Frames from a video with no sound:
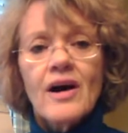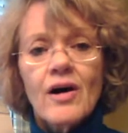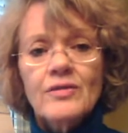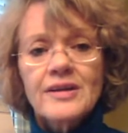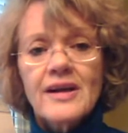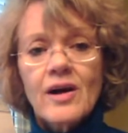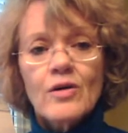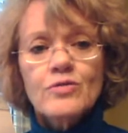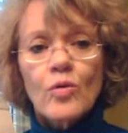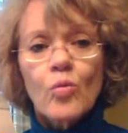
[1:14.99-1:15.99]
only
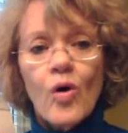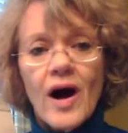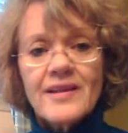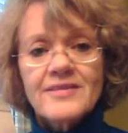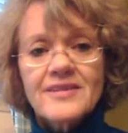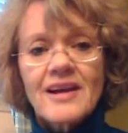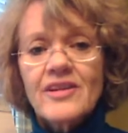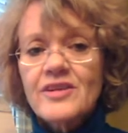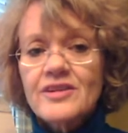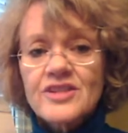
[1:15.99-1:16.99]
goes once, and
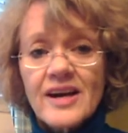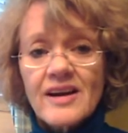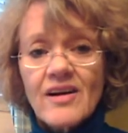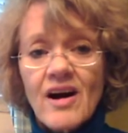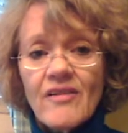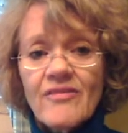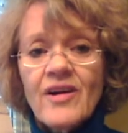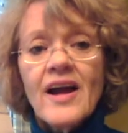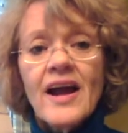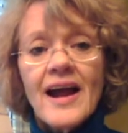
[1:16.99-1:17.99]
then you can check it off,